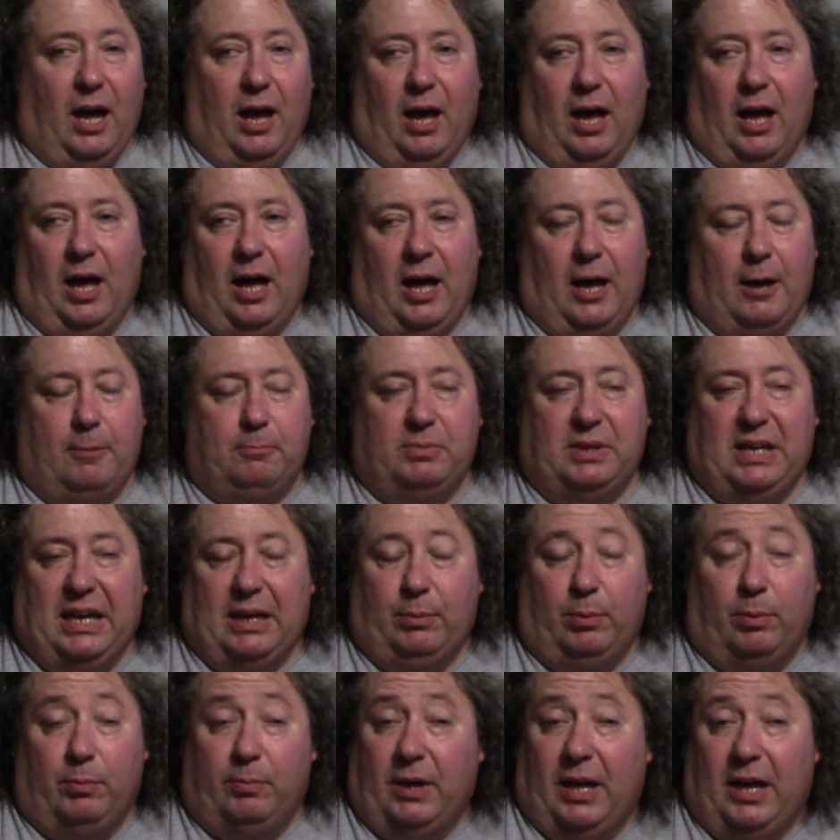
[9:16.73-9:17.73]

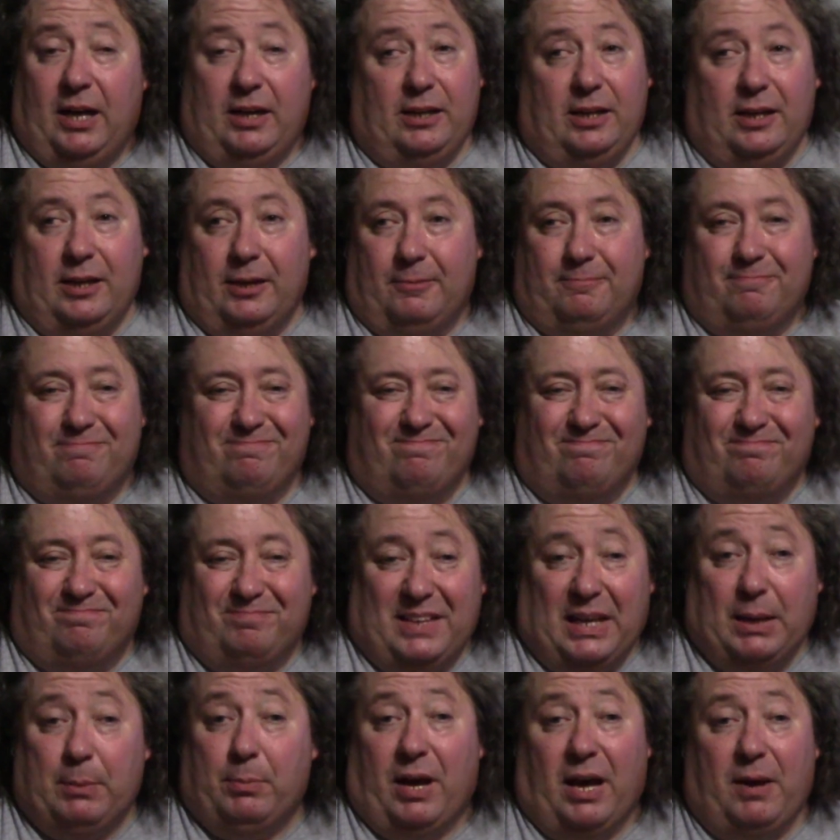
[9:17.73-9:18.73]

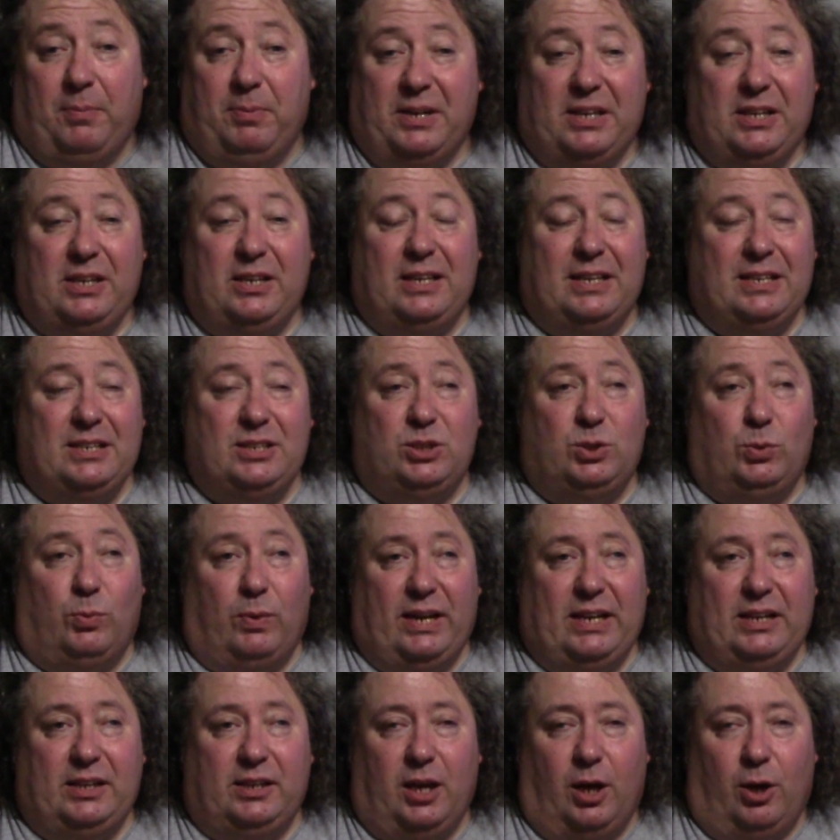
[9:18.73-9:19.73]
CableMod, in my opinion, is the
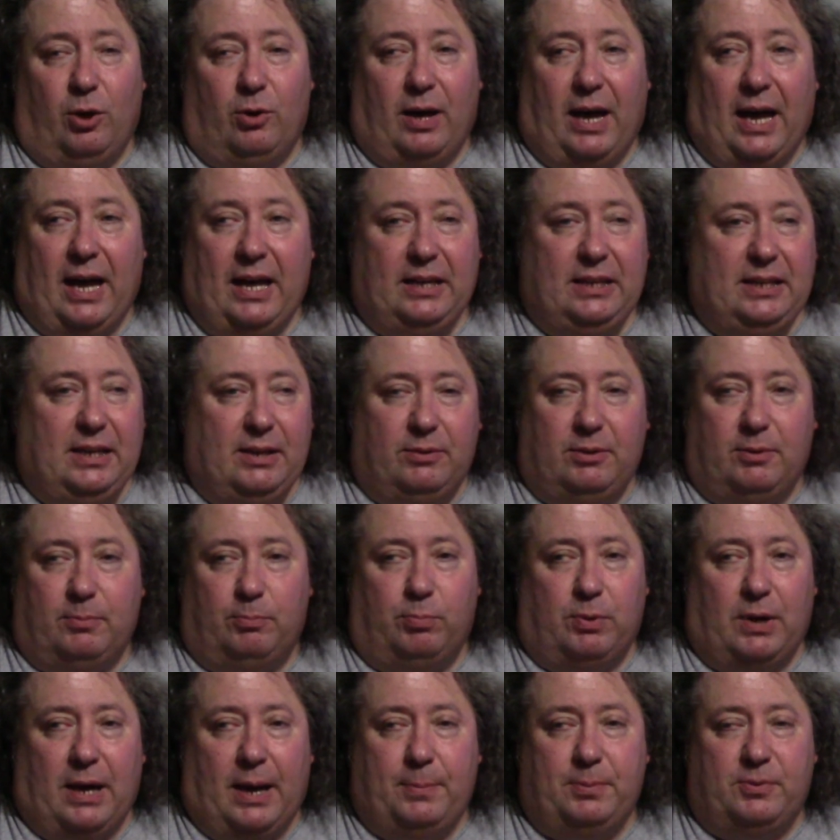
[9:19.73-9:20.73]
way to go. I give
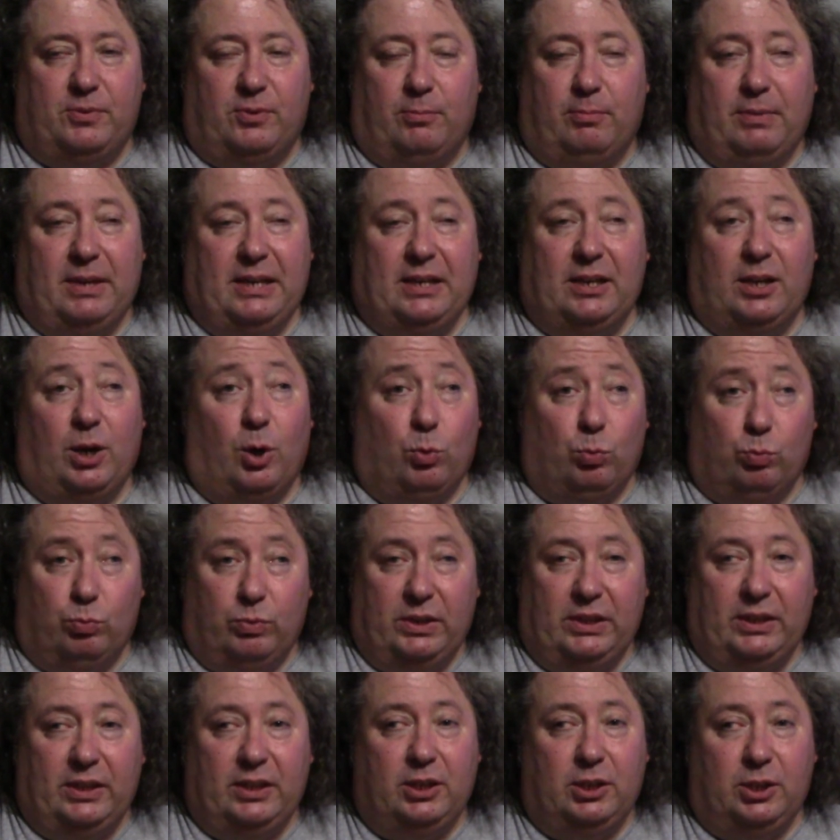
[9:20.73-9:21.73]
them props for making a
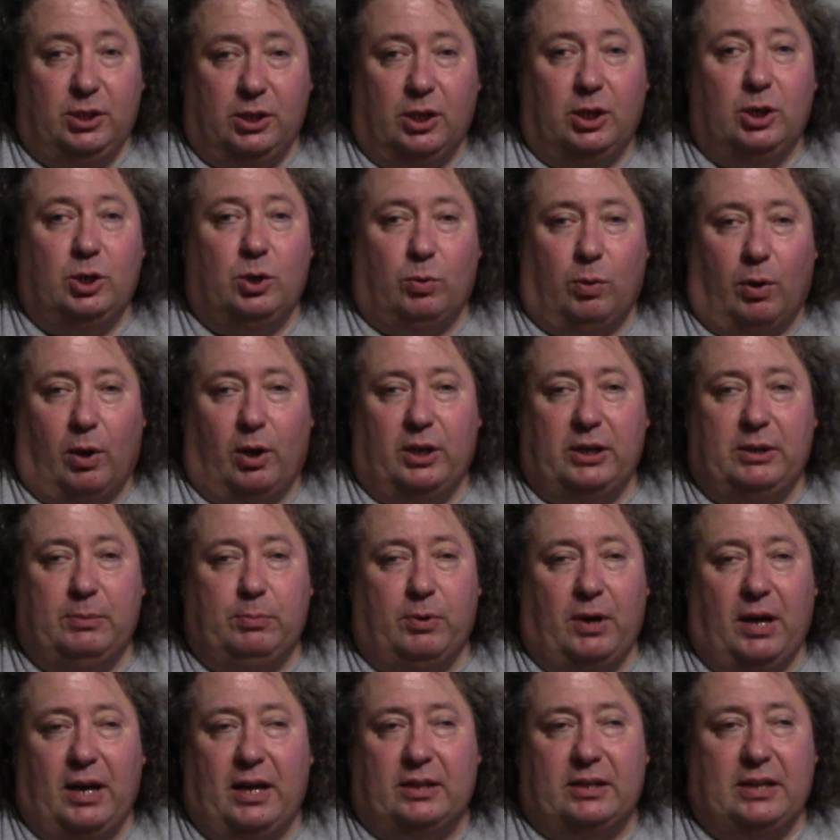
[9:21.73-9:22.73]
really good quality
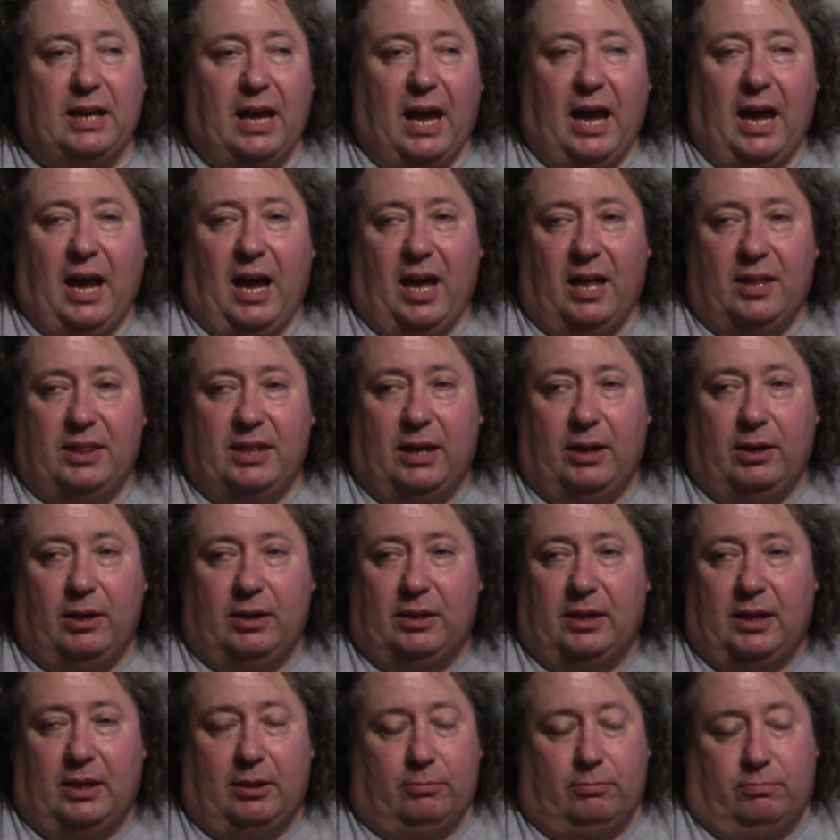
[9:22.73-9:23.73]
product.
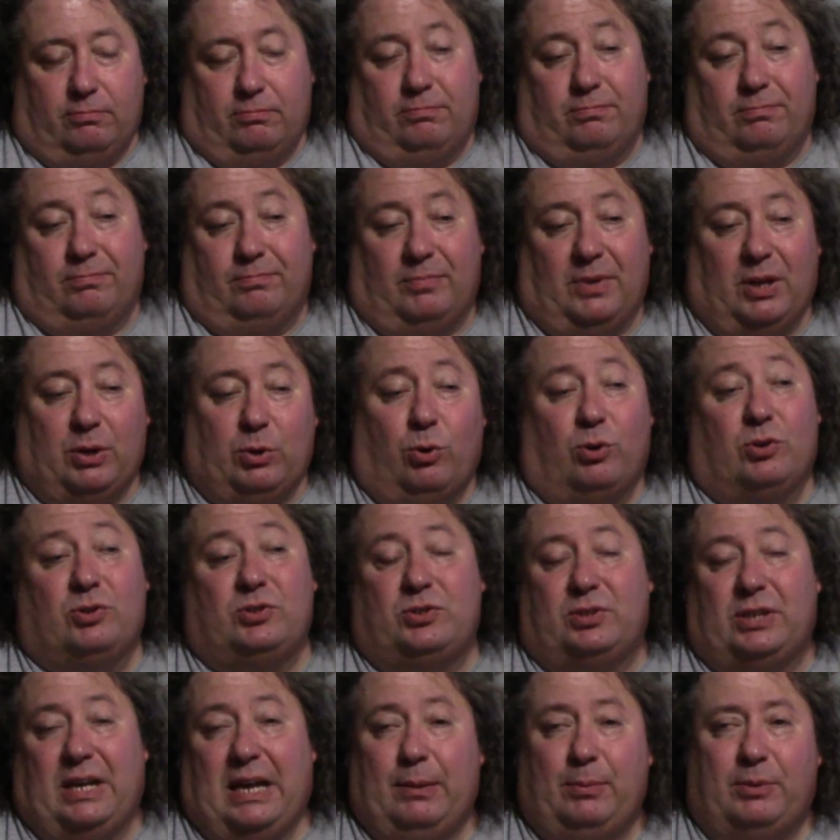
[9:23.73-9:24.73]
Of
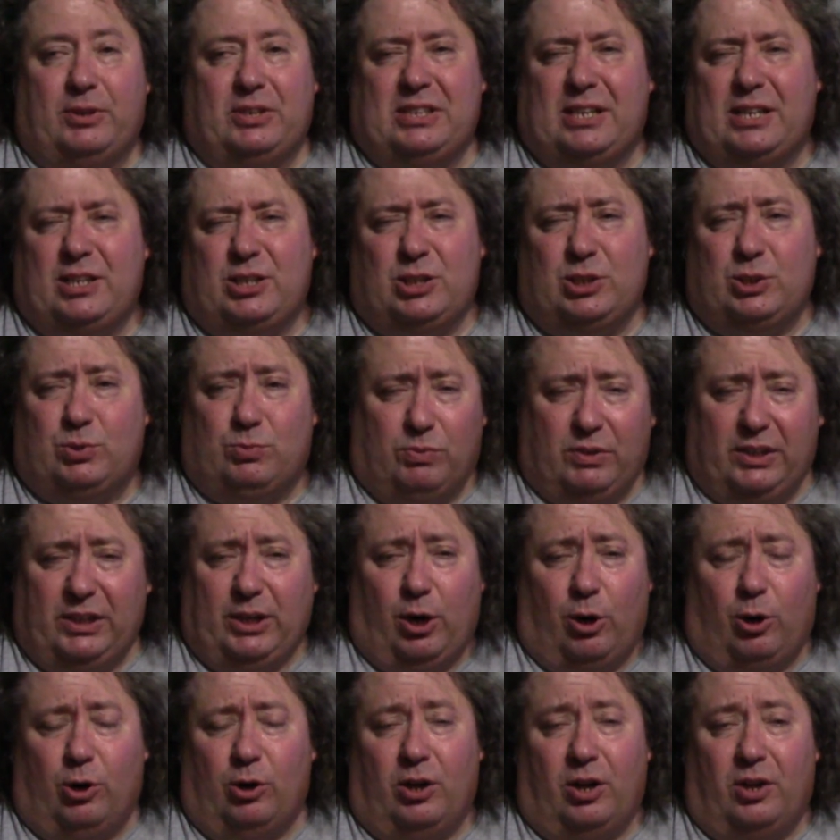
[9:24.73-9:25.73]
course, cable extensions
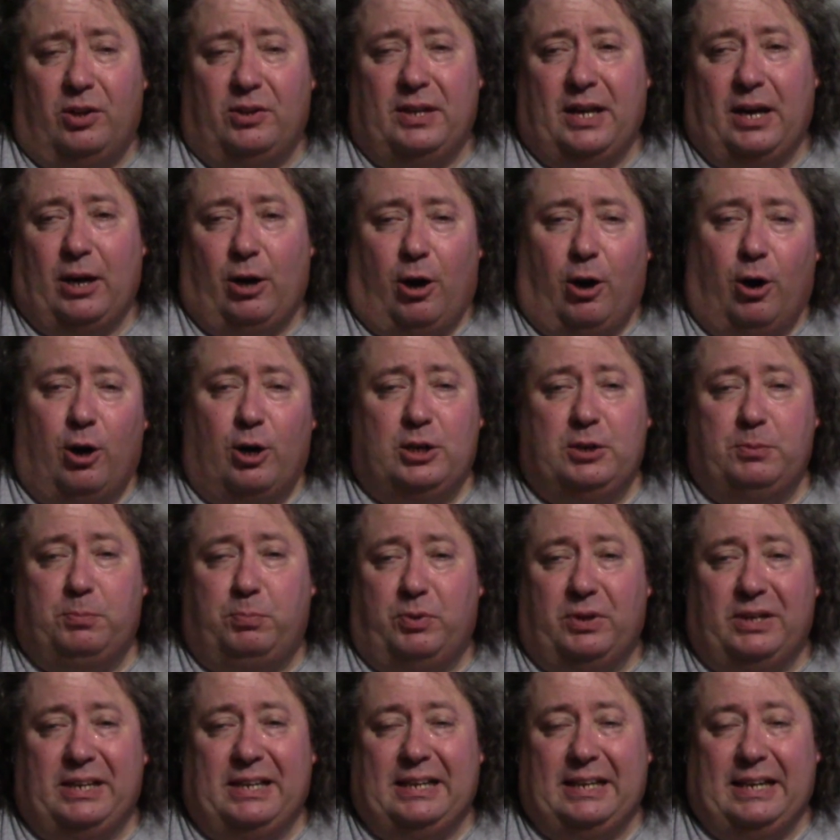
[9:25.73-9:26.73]
really aren't all that hard to
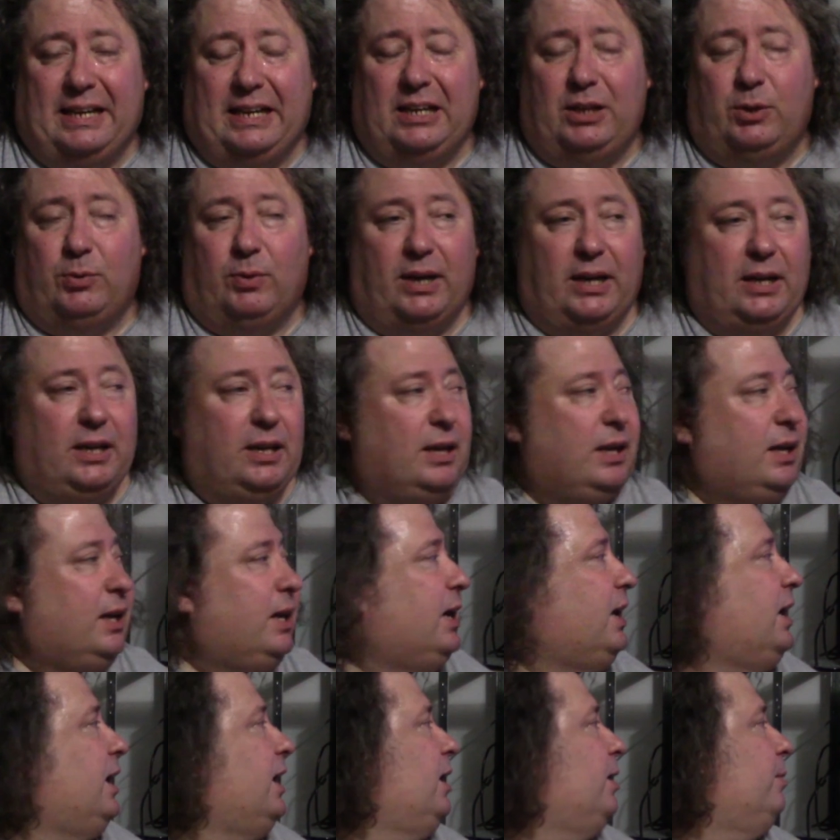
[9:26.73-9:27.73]
put in anyway,
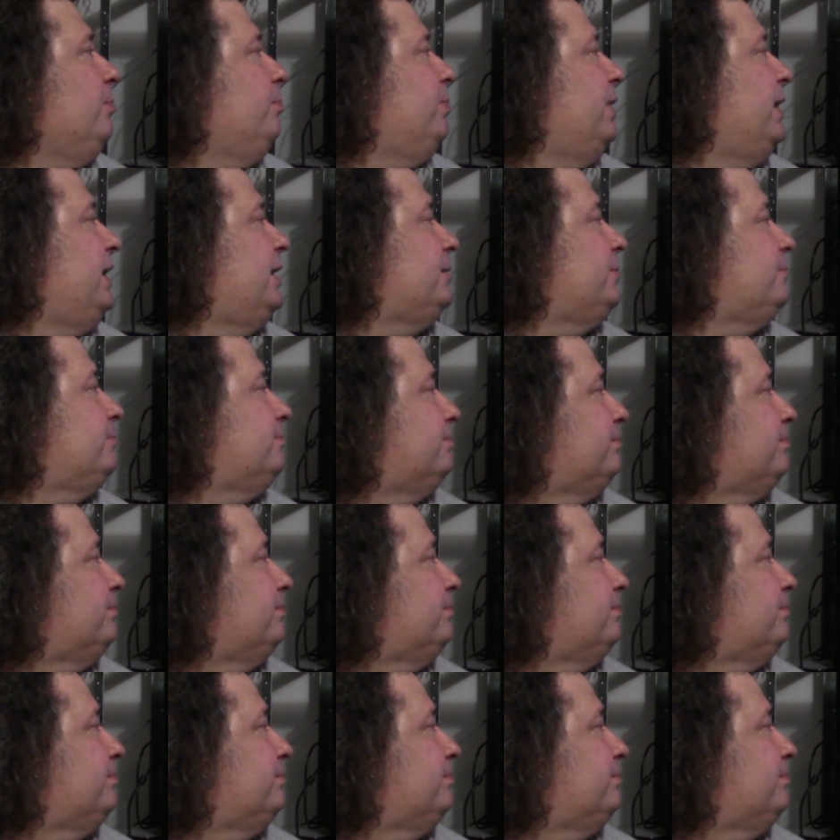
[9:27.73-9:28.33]
but